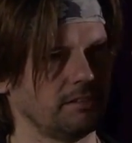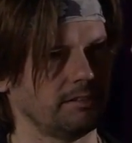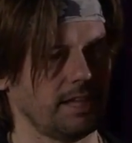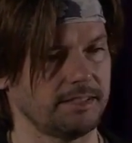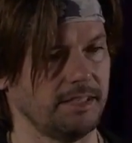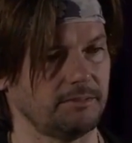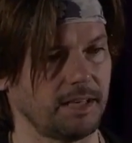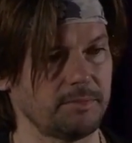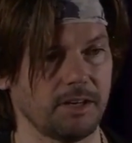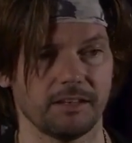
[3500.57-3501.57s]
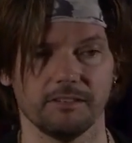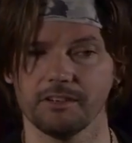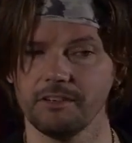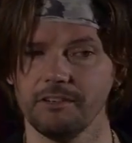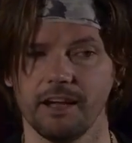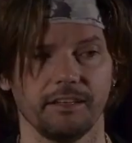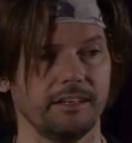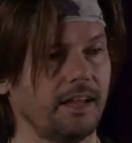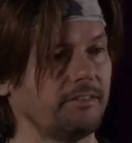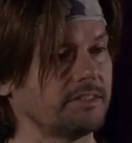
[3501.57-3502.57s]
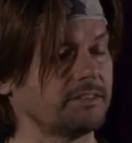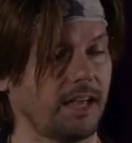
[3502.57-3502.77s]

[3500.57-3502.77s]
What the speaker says: That's it. When I'm talking to a girl, I never